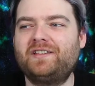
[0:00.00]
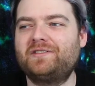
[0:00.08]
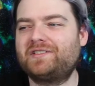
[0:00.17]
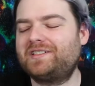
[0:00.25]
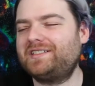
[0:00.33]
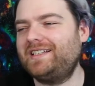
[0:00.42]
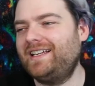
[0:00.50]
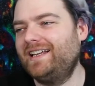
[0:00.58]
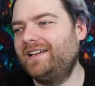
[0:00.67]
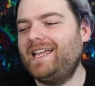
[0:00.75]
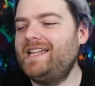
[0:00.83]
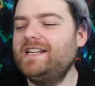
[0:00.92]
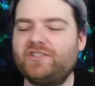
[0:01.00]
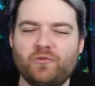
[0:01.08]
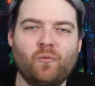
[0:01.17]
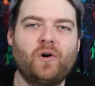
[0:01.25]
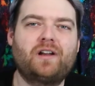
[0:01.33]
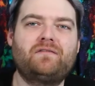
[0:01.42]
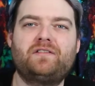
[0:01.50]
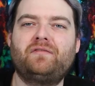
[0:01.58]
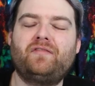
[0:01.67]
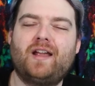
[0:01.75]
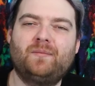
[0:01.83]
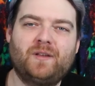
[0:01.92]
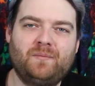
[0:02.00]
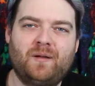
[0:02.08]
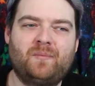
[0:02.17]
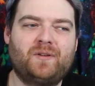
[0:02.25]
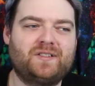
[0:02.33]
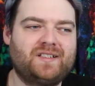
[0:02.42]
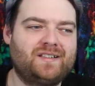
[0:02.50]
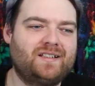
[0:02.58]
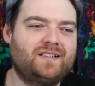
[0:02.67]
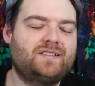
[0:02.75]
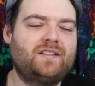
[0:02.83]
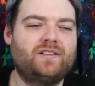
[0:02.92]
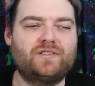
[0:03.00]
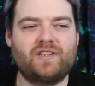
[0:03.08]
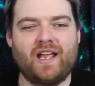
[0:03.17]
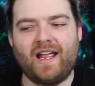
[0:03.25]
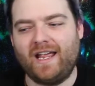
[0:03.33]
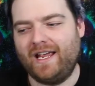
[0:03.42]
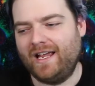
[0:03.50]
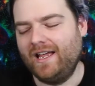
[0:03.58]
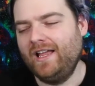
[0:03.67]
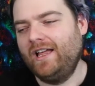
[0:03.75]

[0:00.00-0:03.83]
There's a scene, each one of the family members in this, there's a